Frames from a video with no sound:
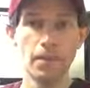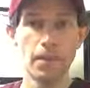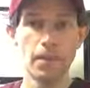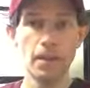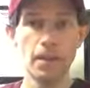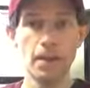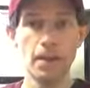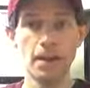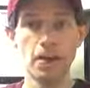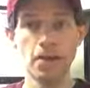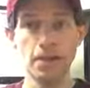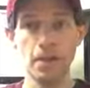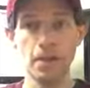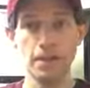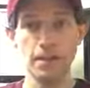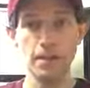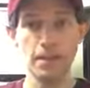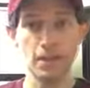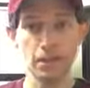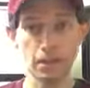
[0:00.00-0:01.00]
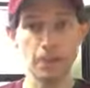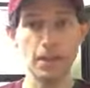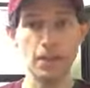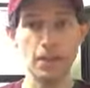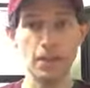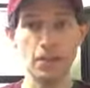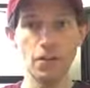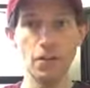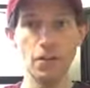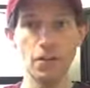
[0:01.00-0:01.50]
Now, I did a
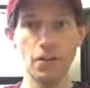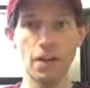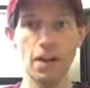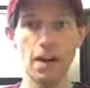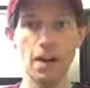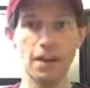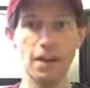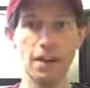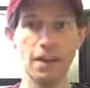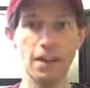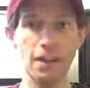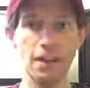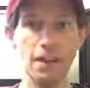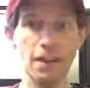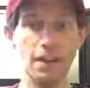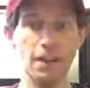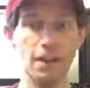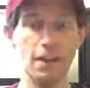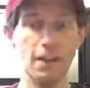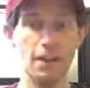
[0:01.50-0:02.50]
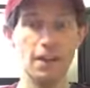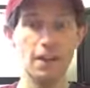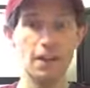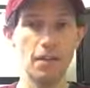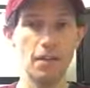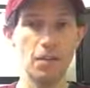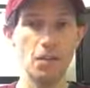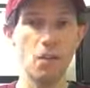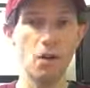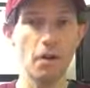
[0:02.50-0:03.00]
video where I think
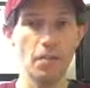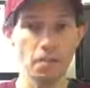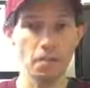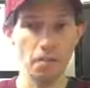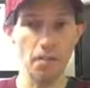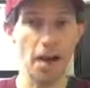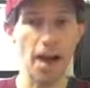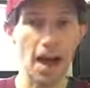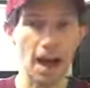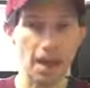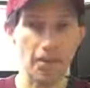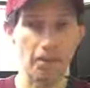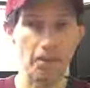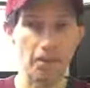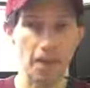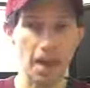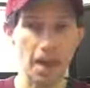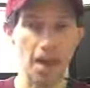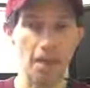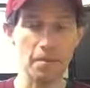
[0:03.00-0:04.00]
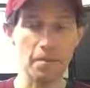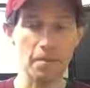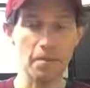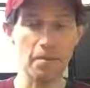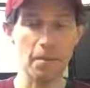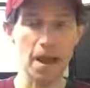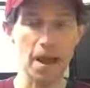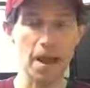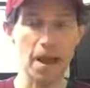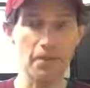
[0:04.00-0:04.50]
one
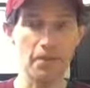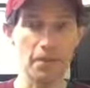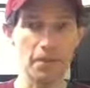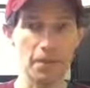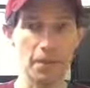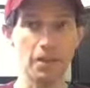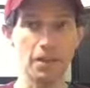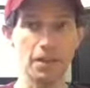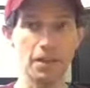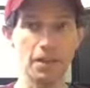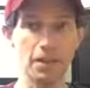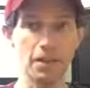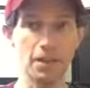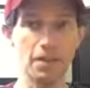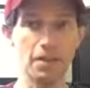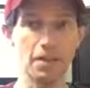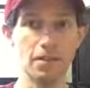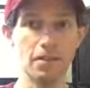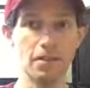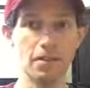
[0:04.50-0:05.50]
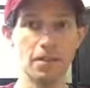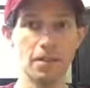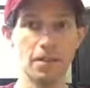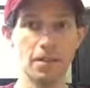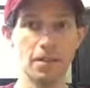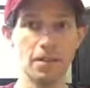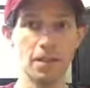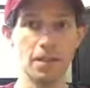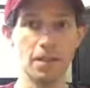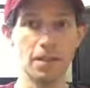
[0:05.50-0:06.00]
possibility
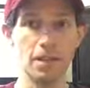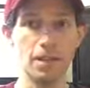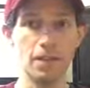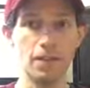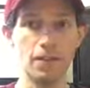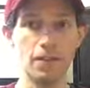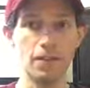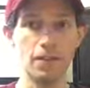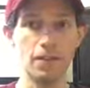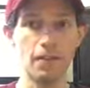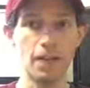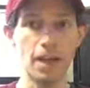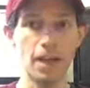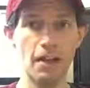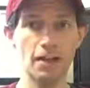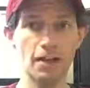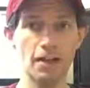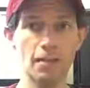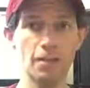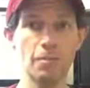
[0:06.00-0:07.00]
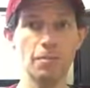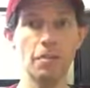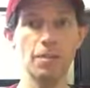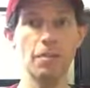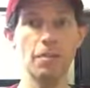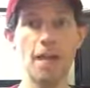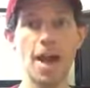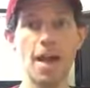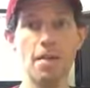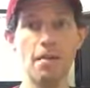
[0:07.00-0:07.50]
is that
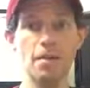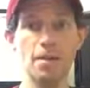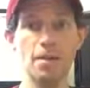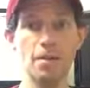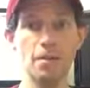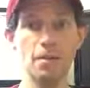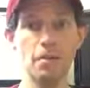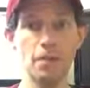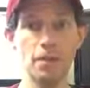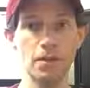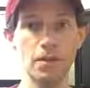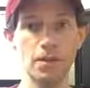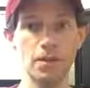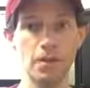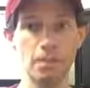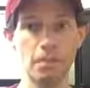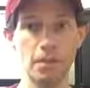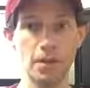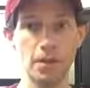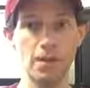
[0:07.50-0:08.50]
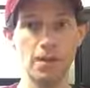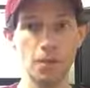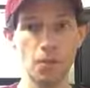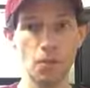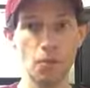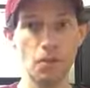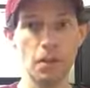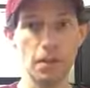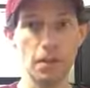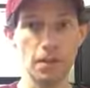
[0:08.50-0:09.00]
something's happening with
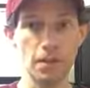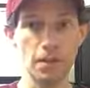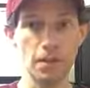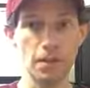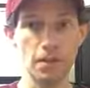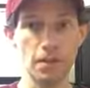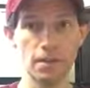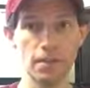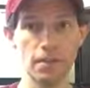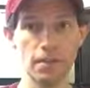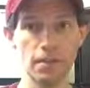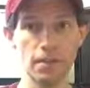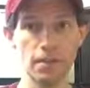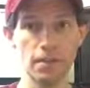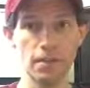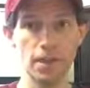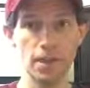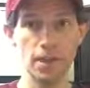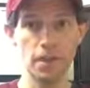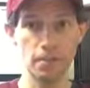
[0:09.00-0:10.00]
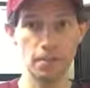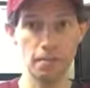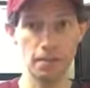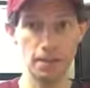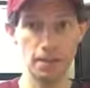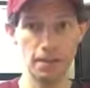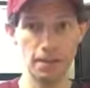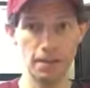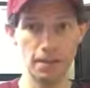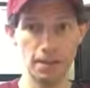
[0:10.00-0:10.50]
PD-1 and it's
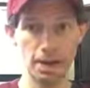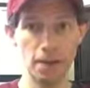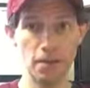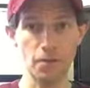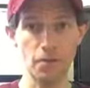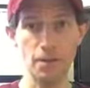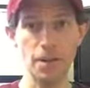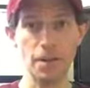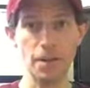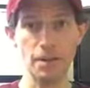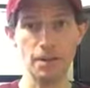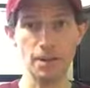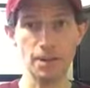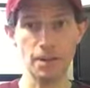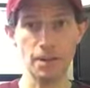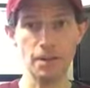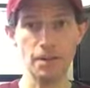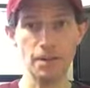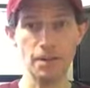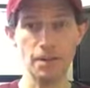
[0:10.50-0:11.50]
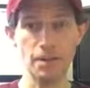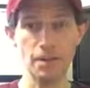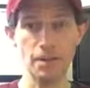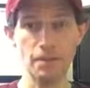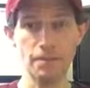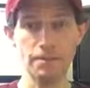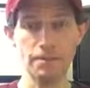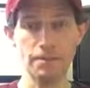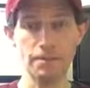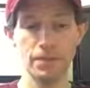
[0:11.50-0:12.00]
being downregulated.
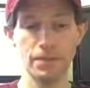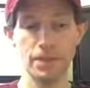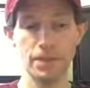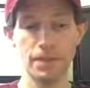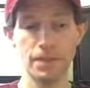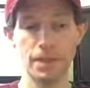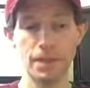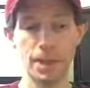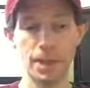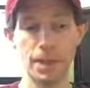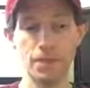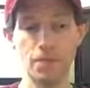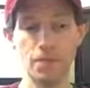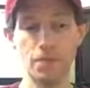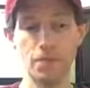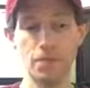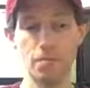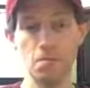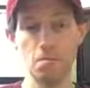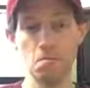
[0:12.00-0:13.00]
Now,